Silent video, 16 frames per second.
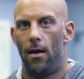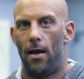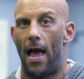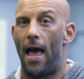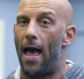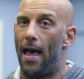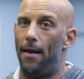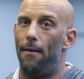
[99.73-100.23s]

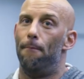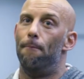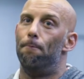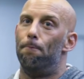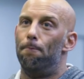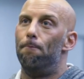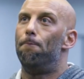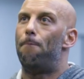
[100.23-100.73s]

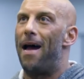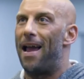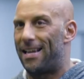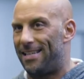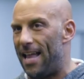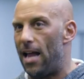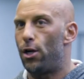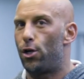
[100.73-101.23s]
And by
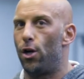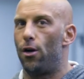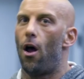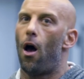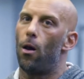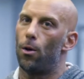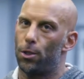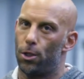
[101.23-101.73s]
extension,
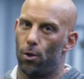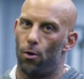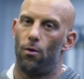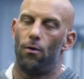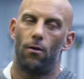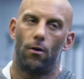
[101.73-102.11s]
also